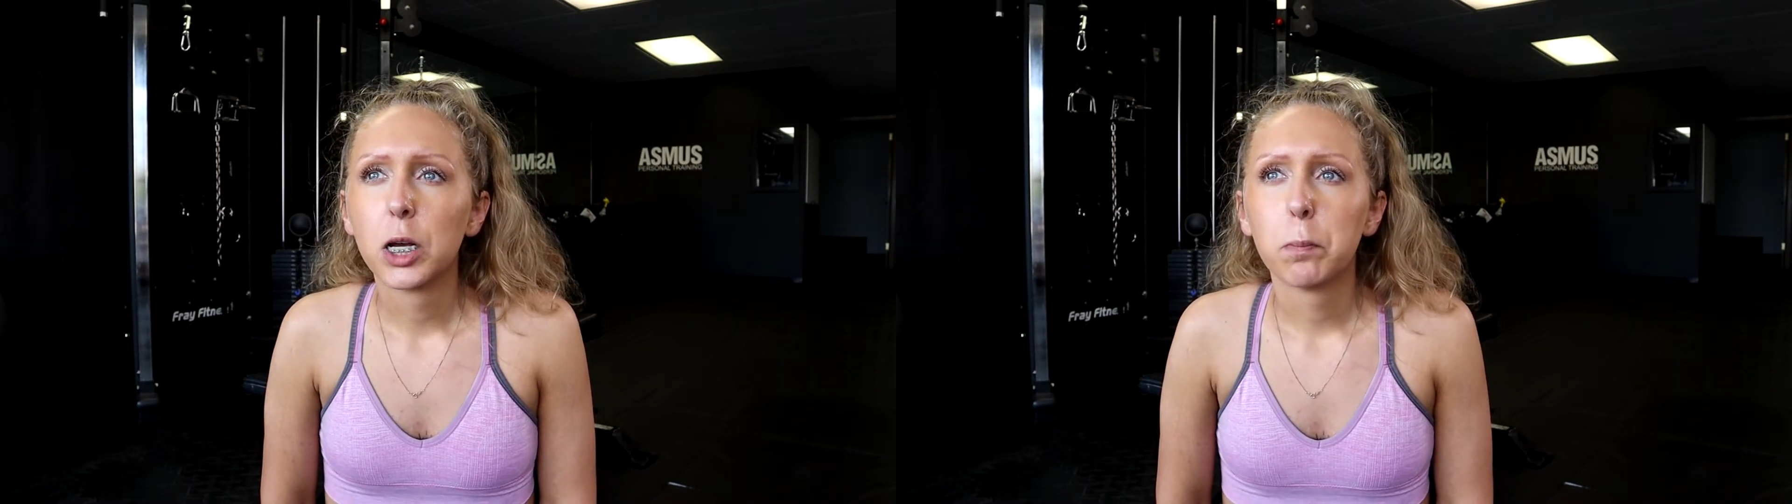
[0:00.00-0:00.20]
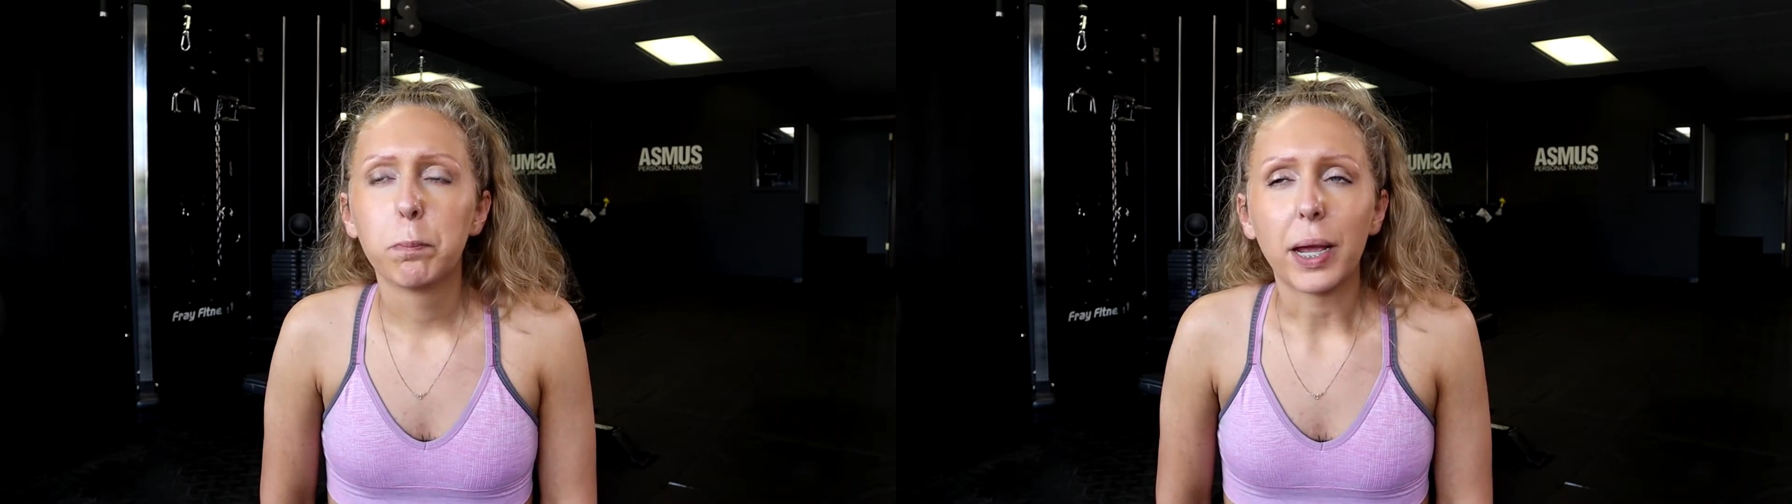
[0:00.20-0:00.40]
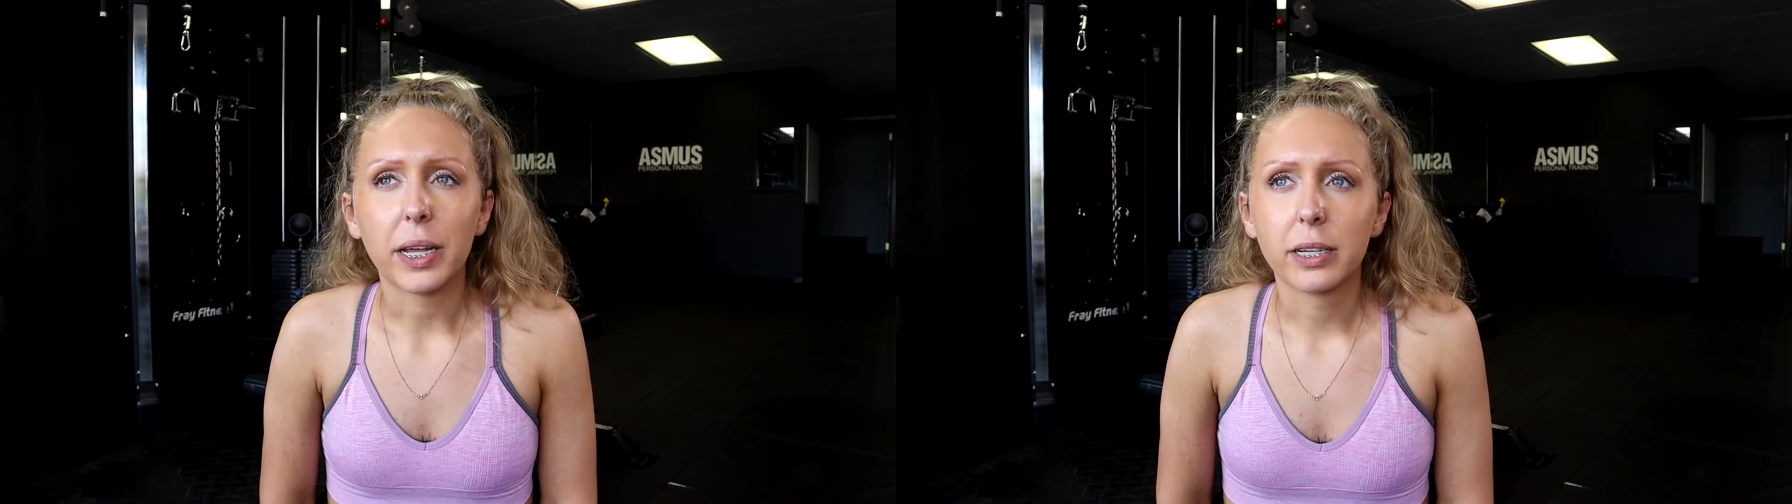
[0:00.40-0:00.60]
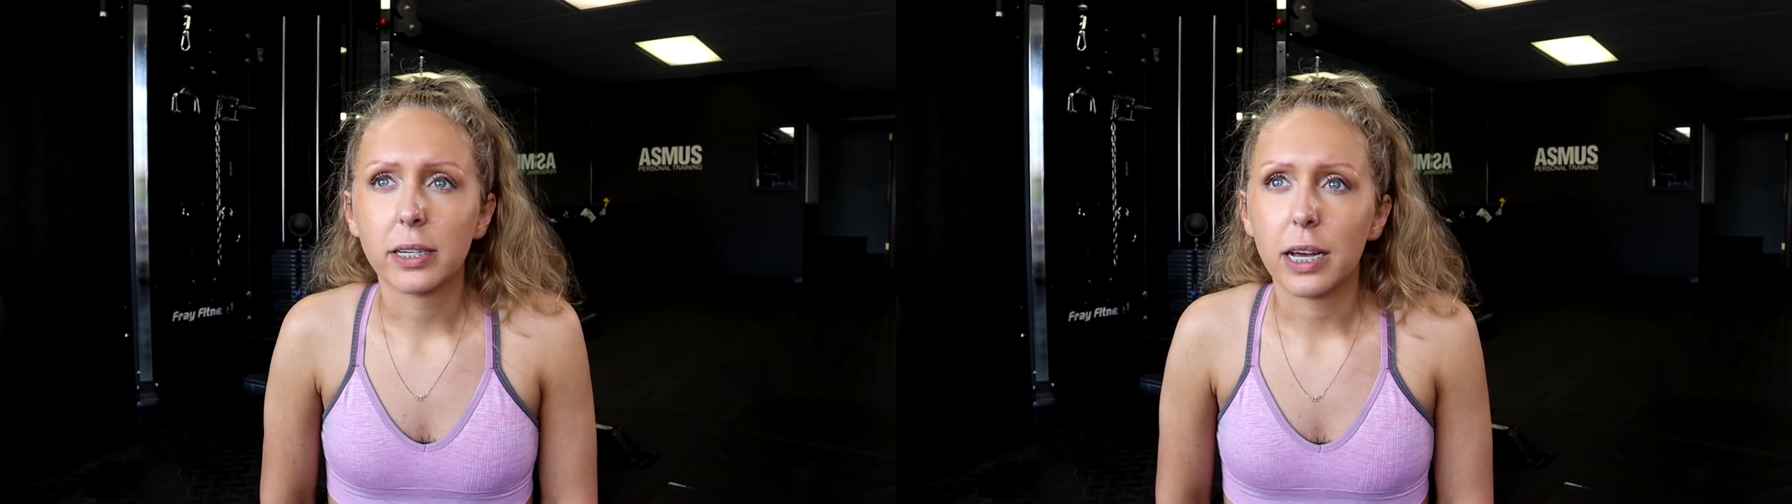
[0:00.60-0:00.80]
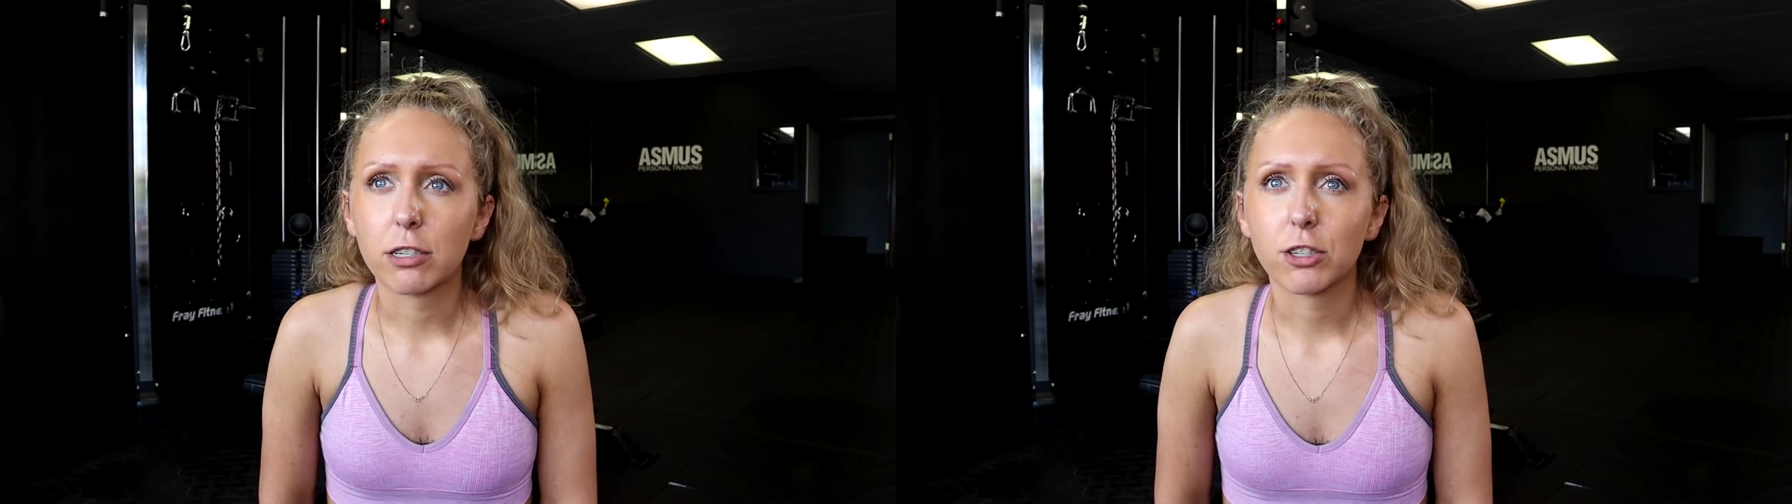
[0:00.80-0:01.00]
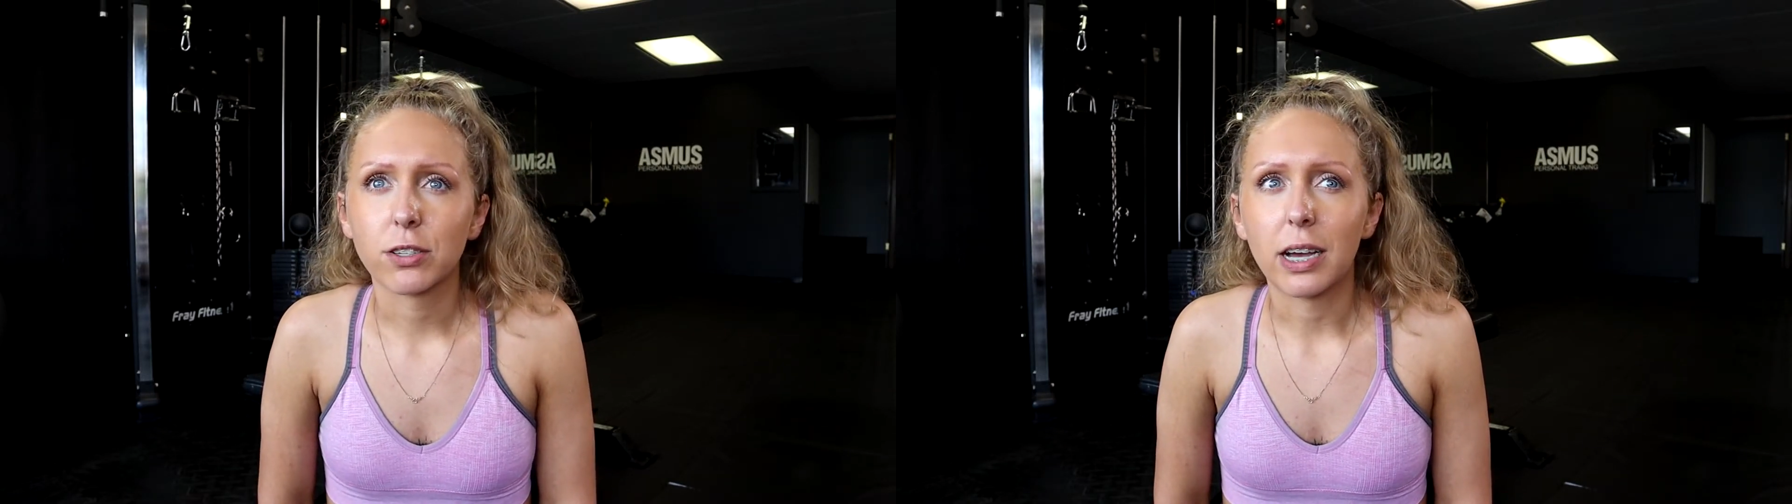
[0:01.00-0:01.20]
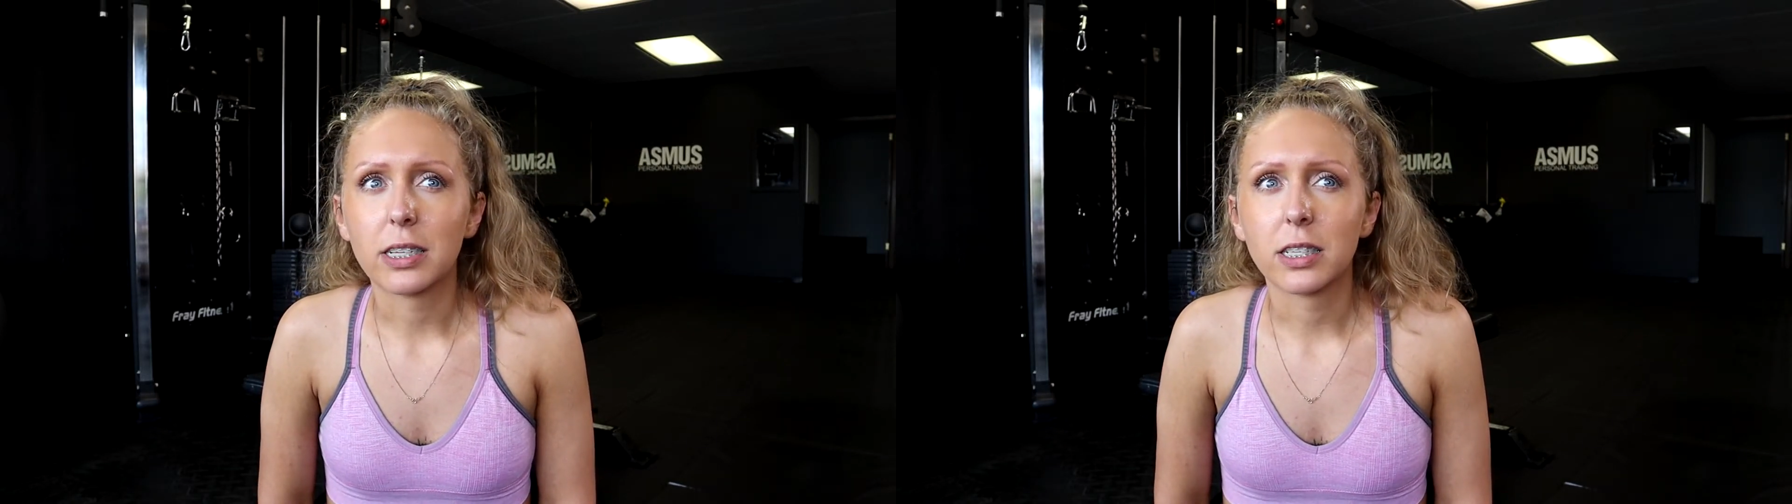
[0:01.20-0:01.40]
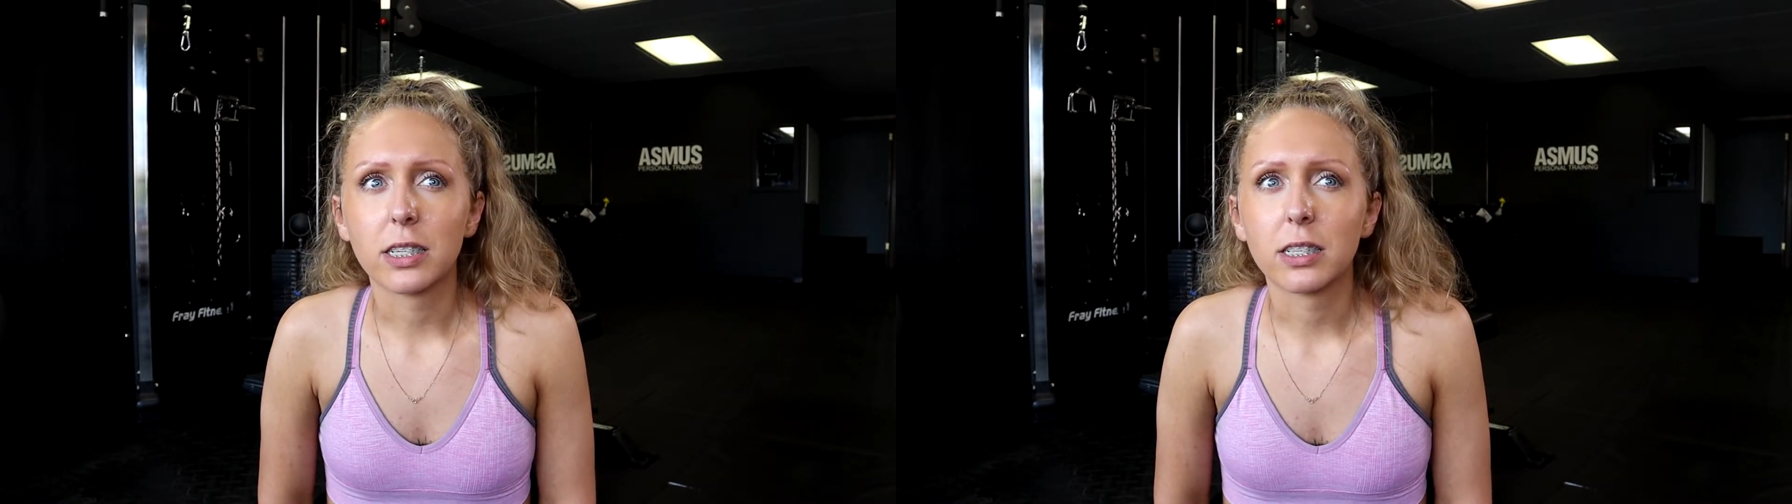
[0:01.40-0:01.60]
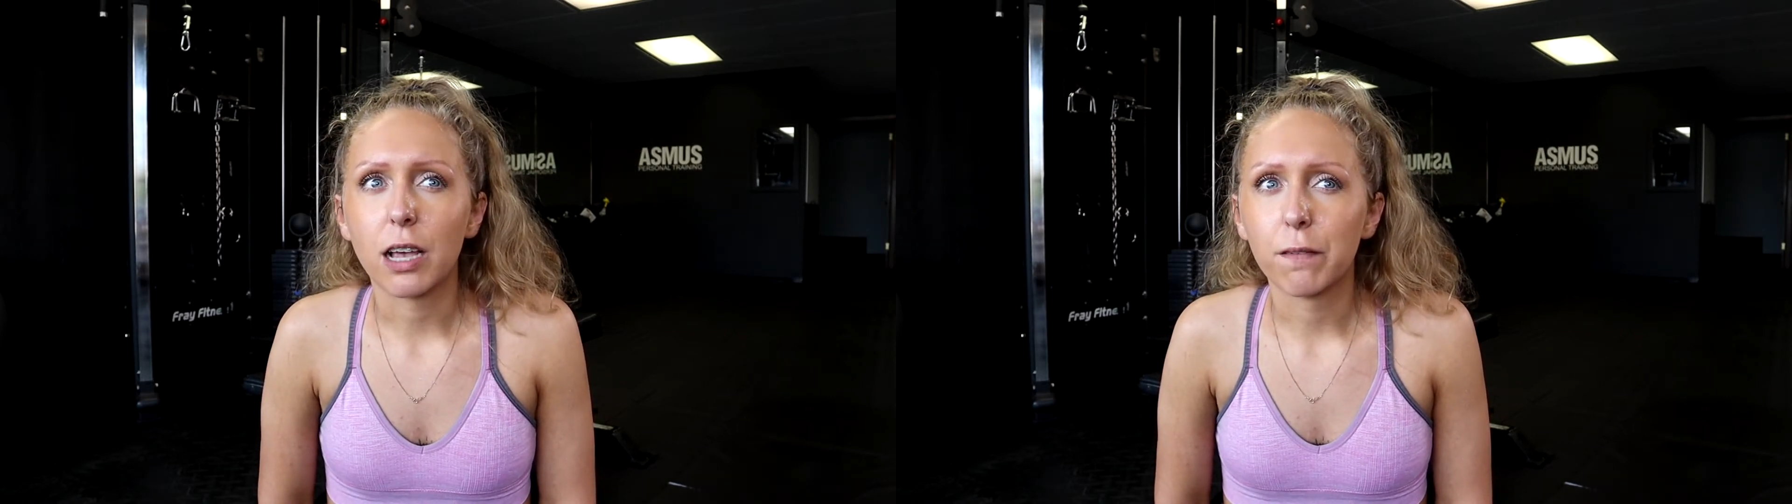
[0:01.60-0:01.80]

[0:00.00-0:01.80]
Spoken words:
Banded exercises.